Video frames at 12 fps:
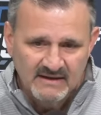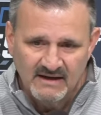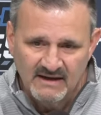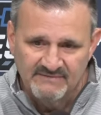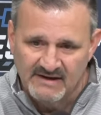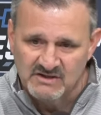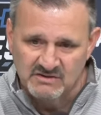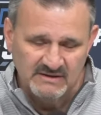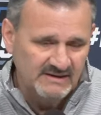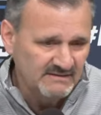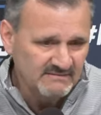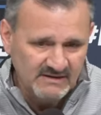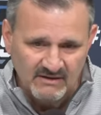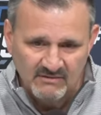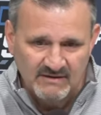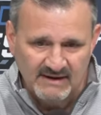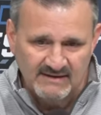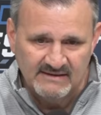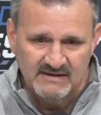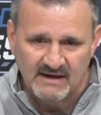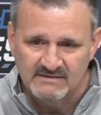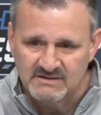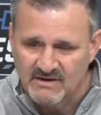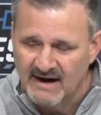eventually, you know, I
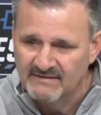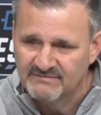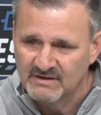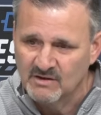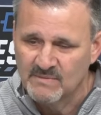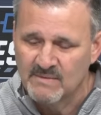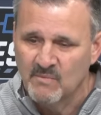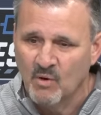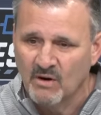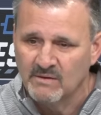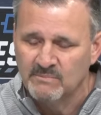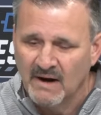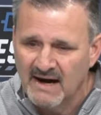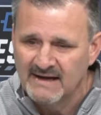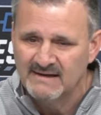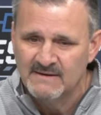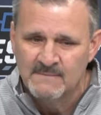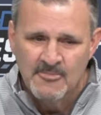strived for a little bit more. But